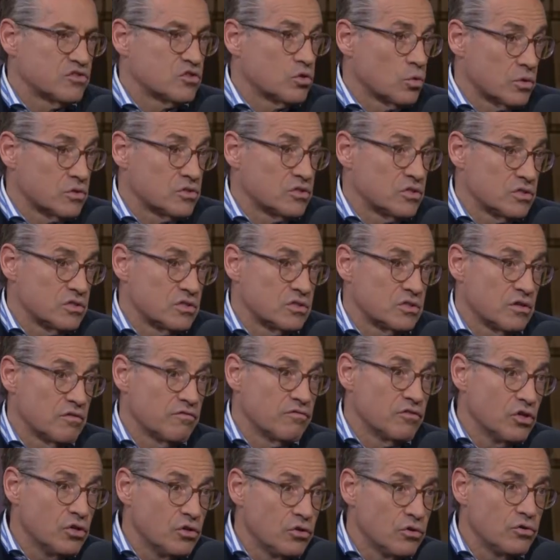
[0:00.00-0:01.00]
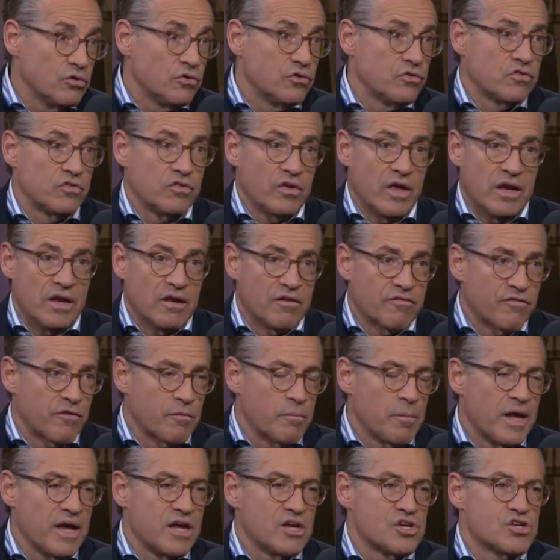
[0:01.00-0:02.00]
sources of news and
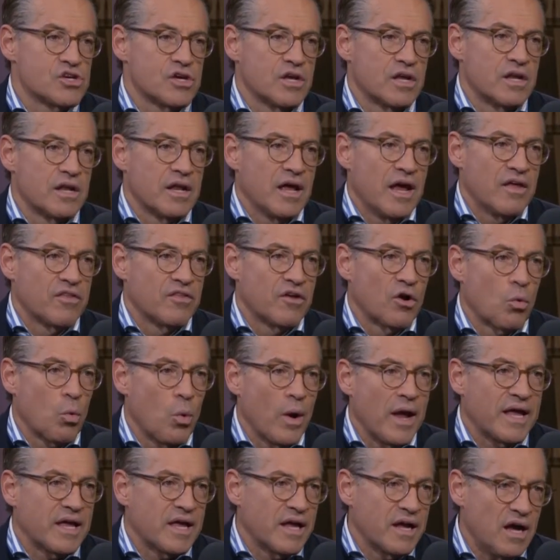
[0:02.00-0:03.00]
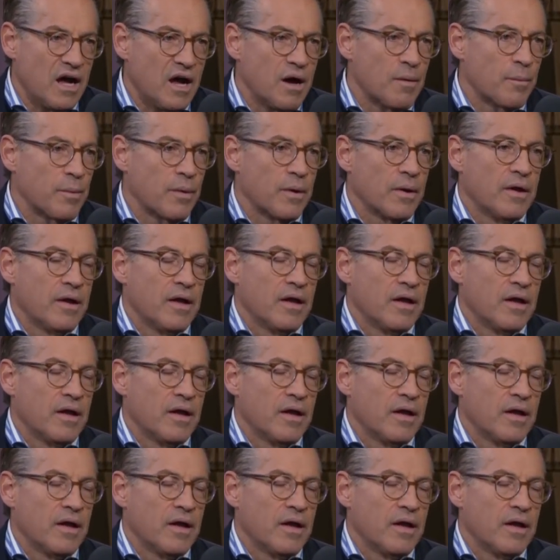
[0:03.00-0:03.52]
information, and they're waking up.